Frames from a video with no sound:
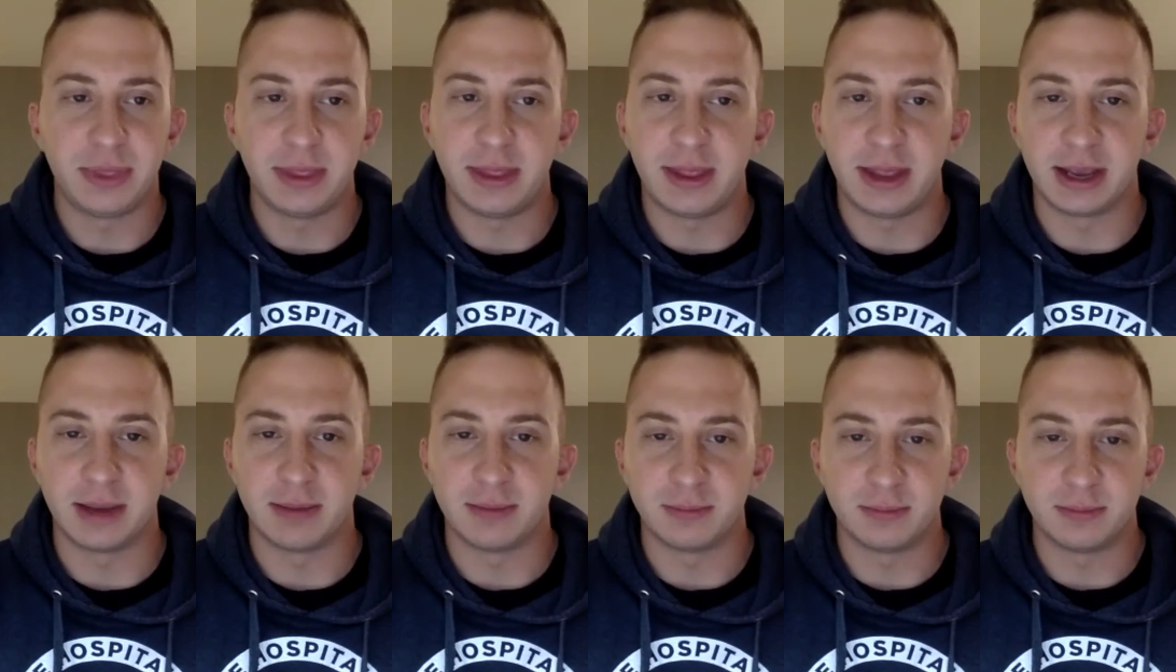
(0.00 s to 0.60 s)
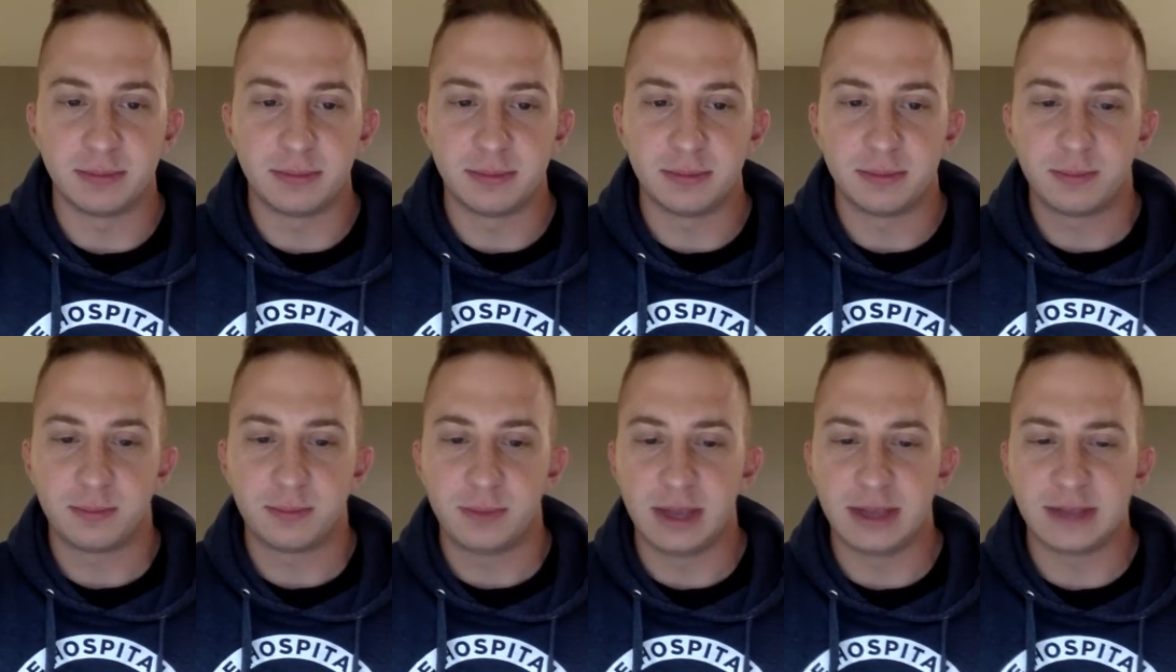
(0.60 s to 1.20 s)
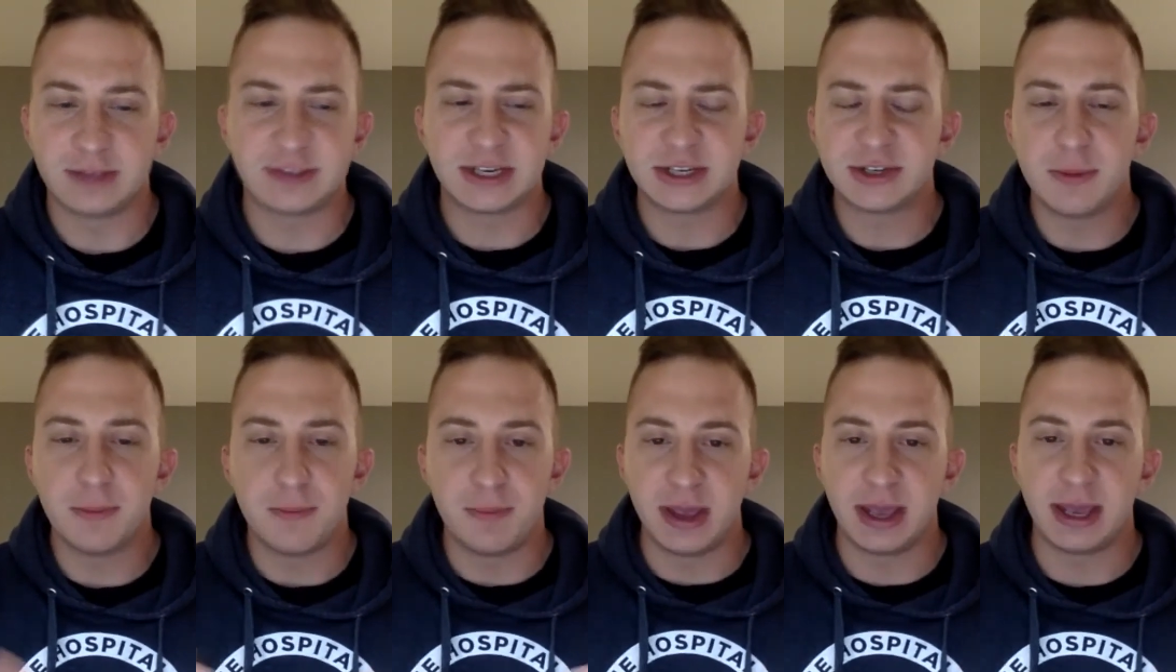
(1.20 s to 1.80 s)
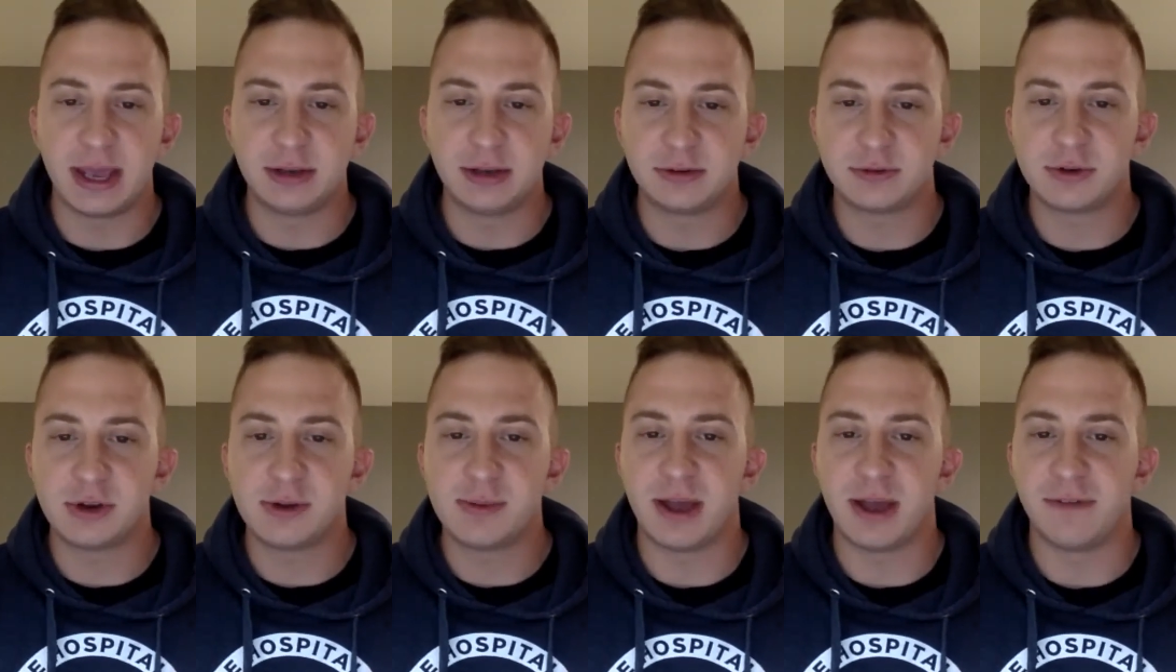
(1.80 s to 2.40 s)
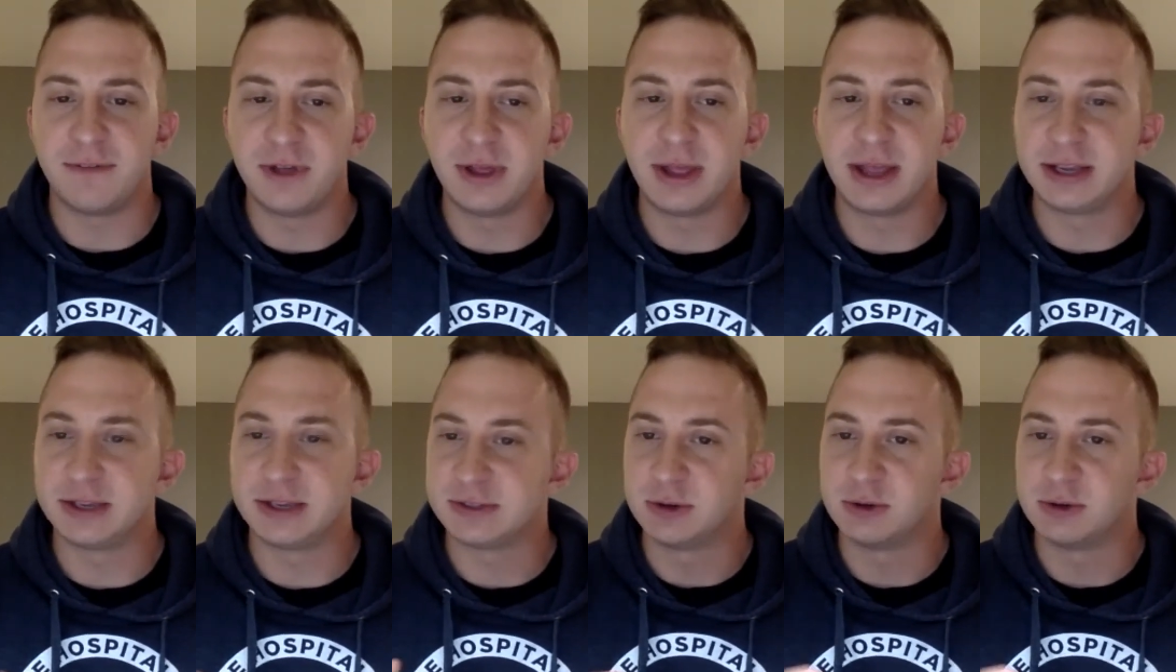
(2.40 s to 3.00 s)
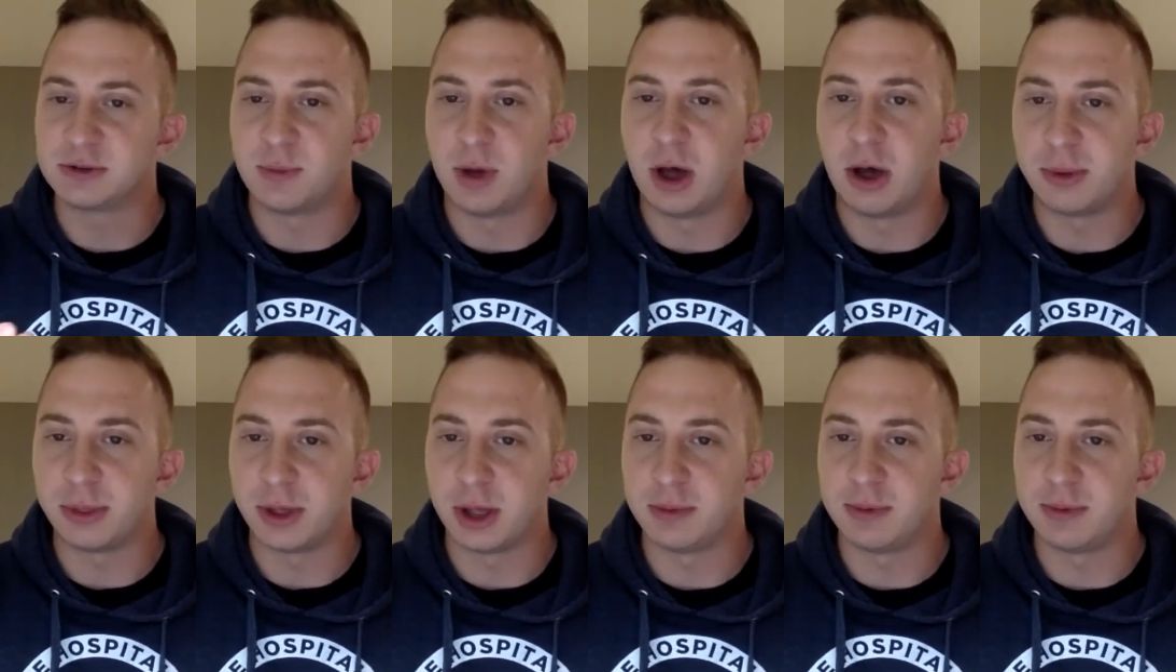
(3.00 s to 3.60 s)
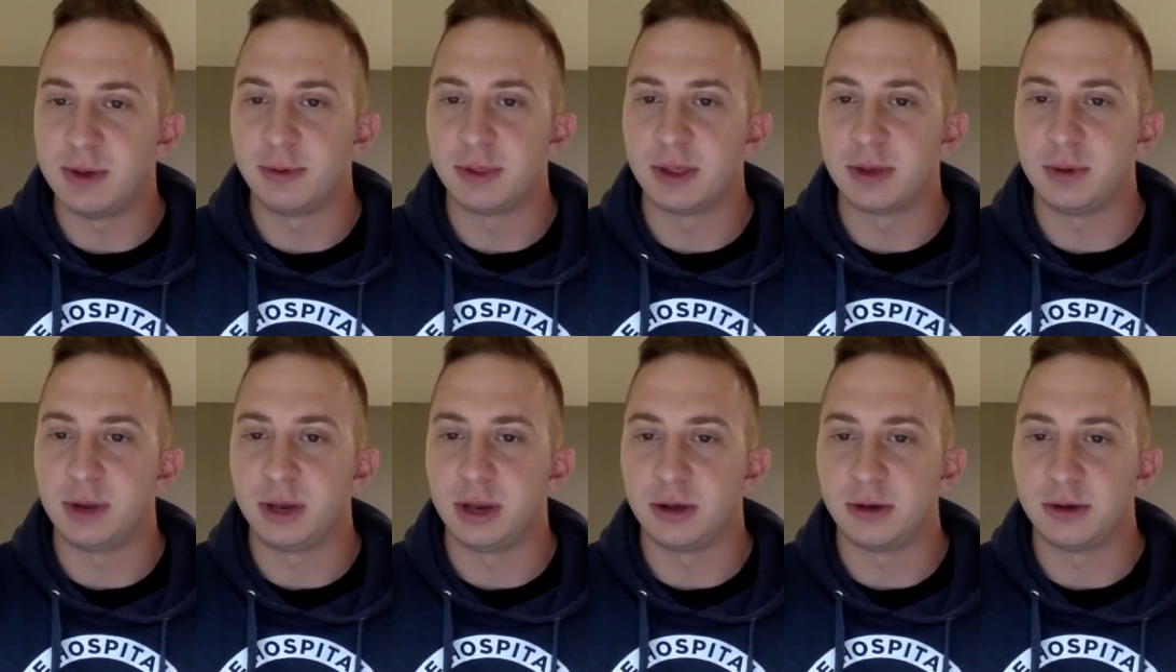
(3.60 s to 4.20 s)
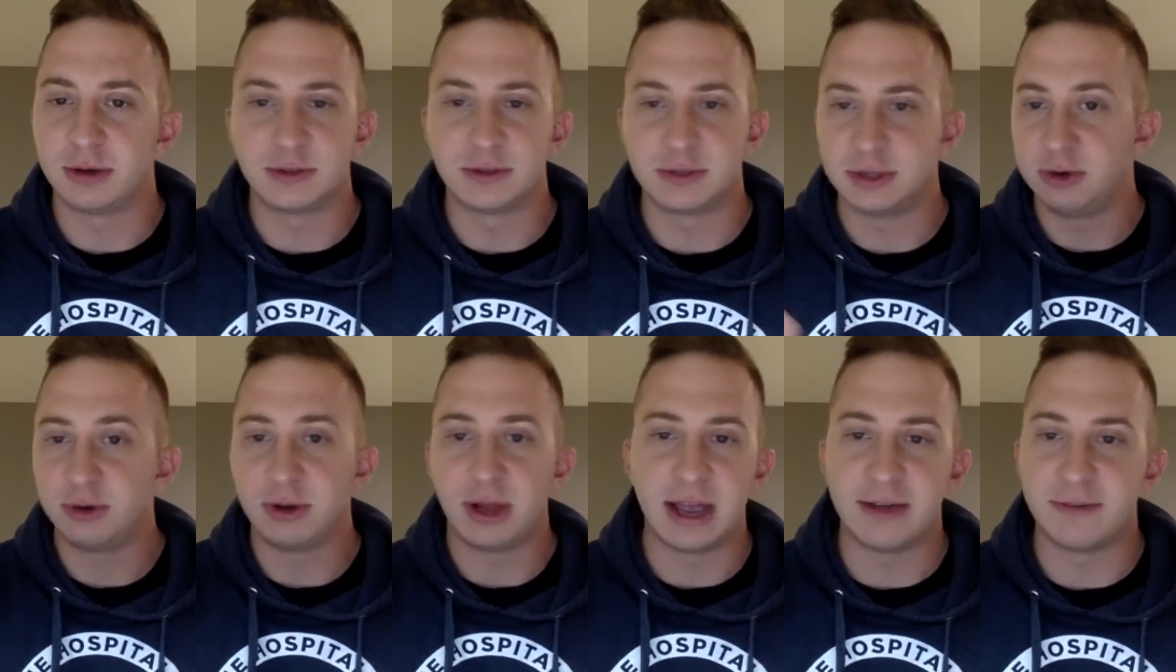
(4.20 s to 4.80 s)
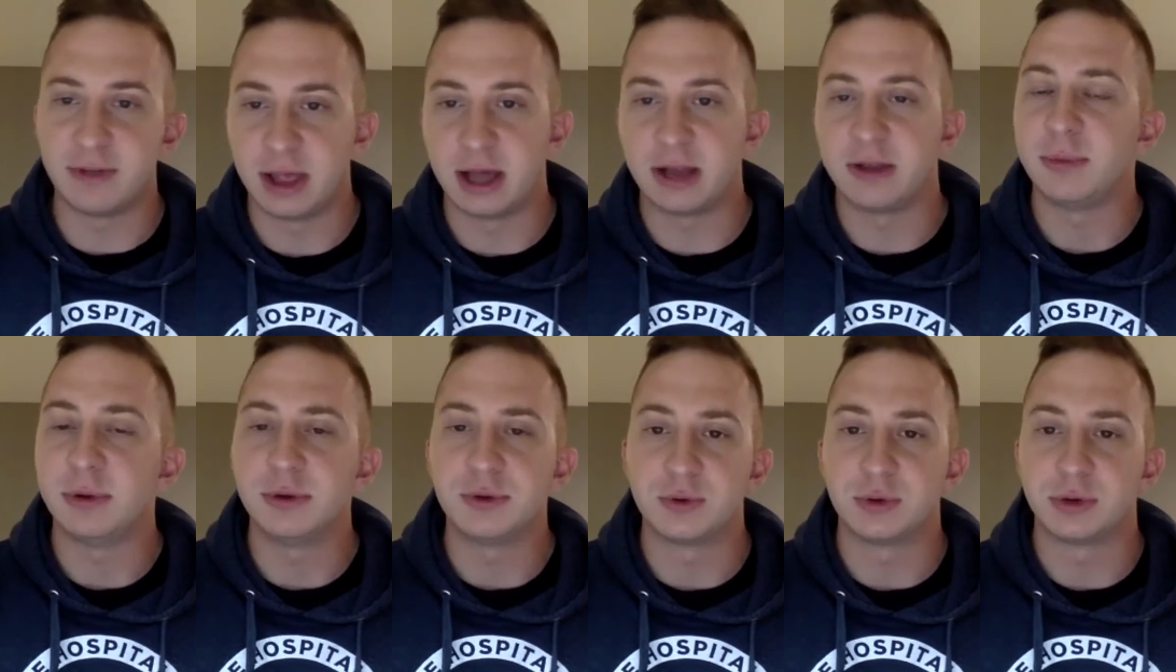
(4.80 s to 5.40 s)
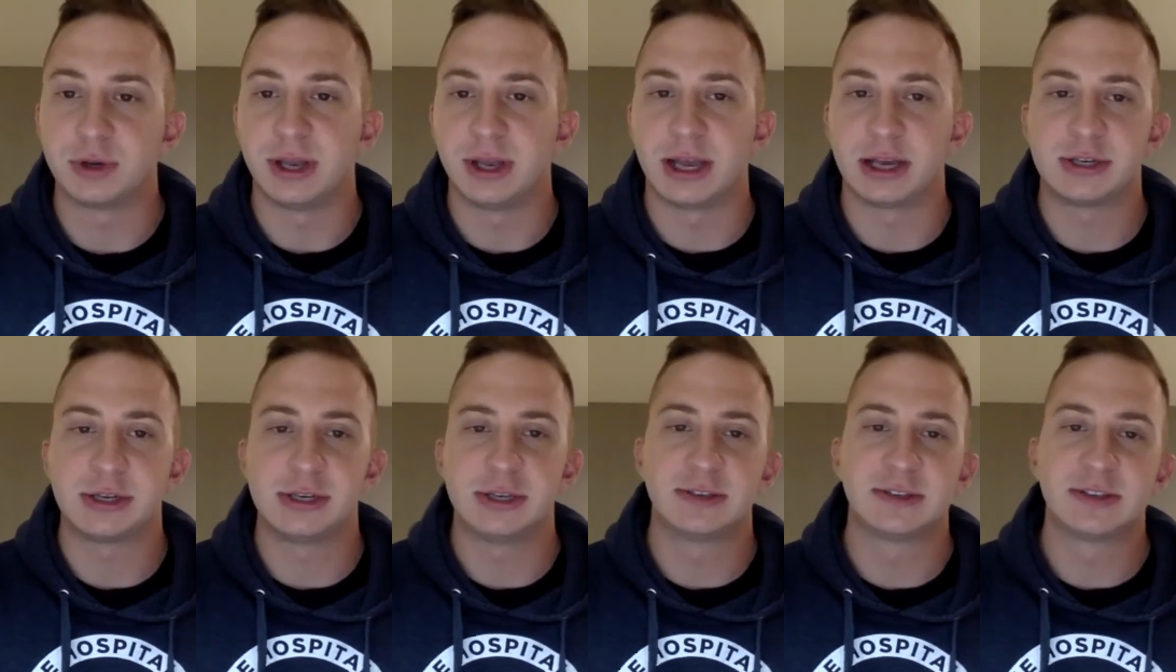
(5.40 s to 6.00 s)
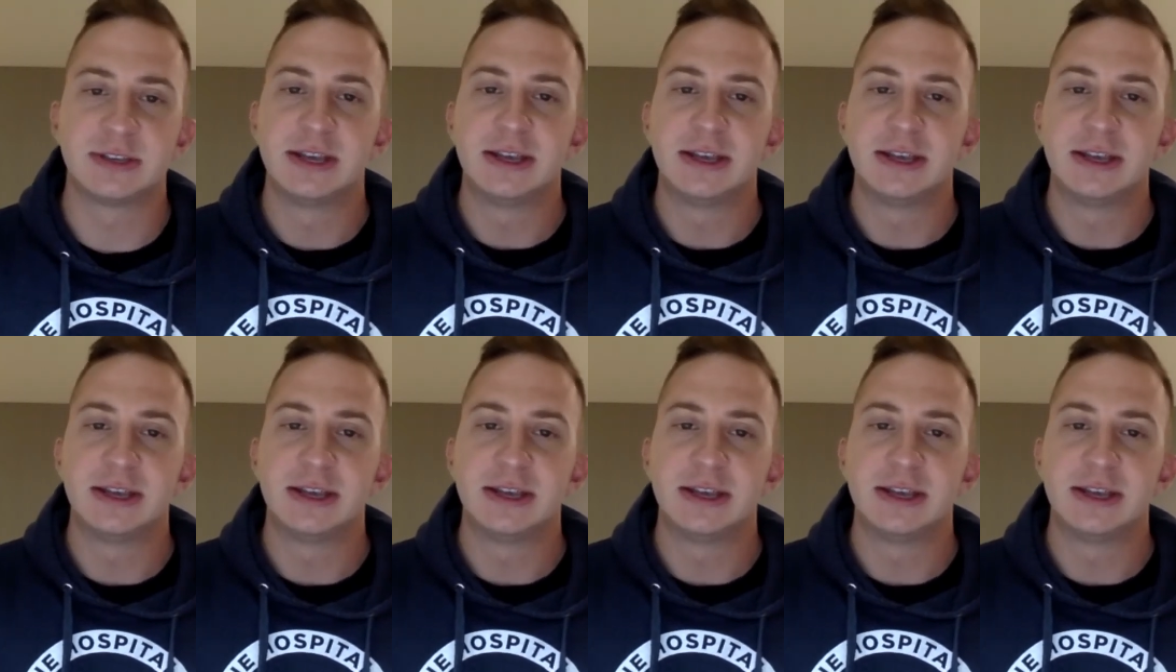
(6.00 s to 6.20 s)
Like, it's such a big industry, but I feel like it's so small with all the people that we know, because you and I have a lot of mutual connections,